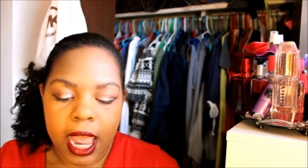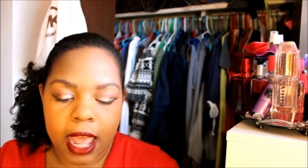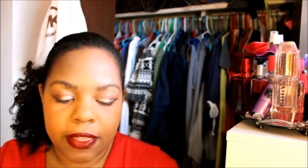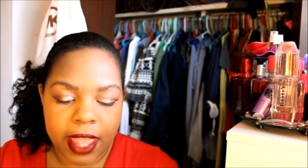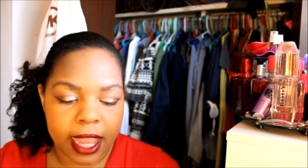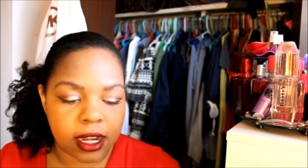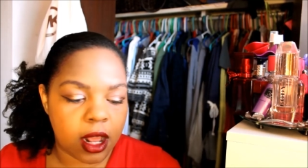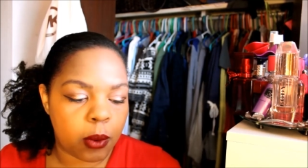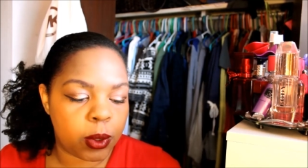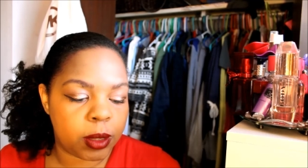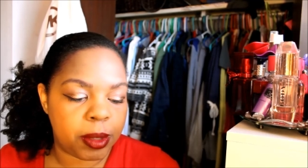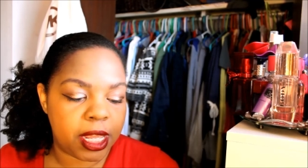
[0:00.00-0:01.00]
and that
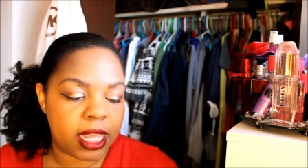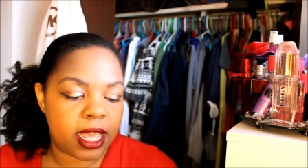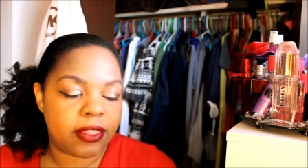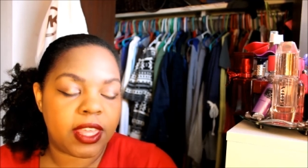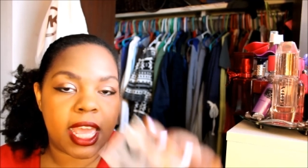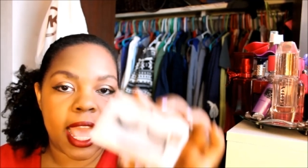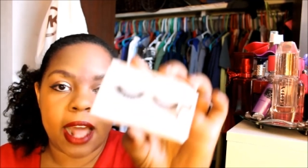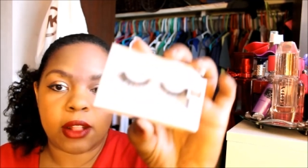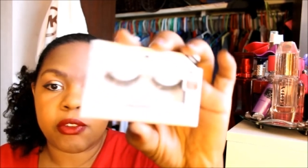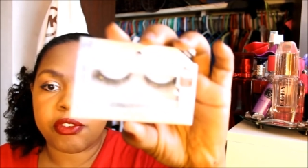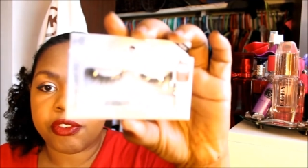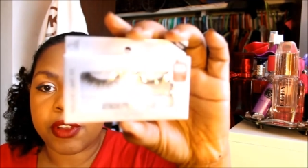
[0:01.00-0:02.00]
would be the
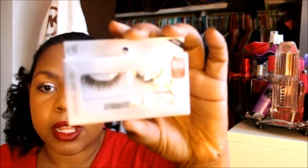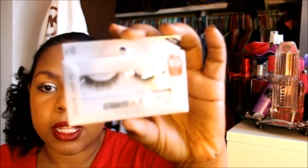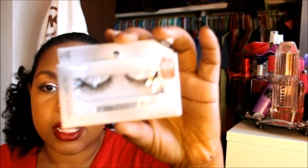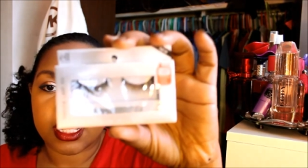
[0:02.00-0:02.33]
e.l.f.